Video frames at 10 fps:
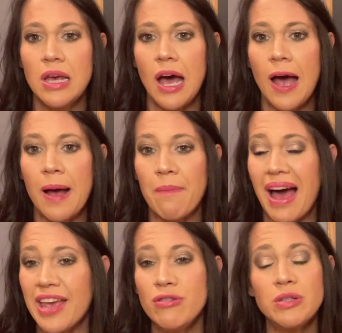Um,
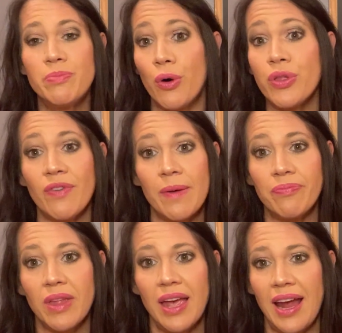I used both of them.
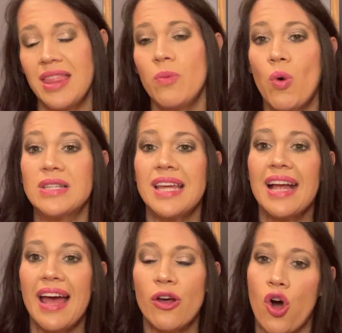And then once I
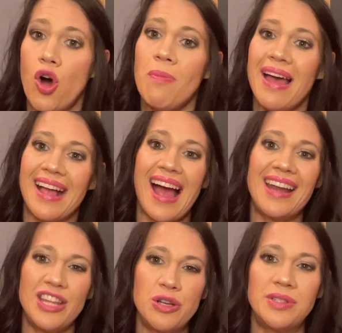got home, I kind
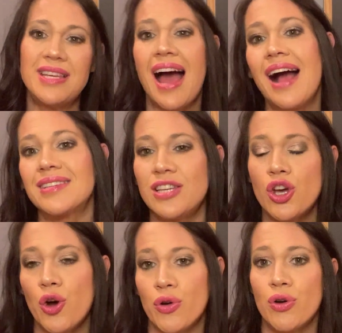of used the
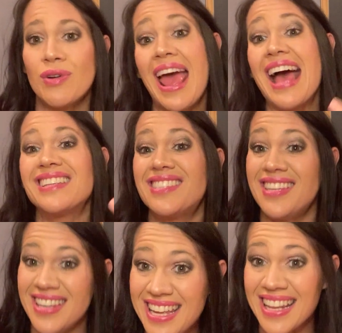oxycodone as
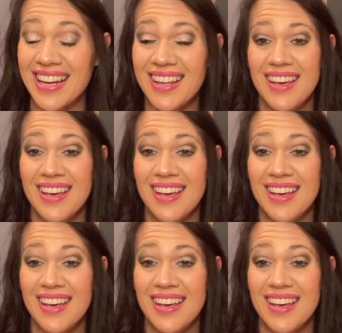needed.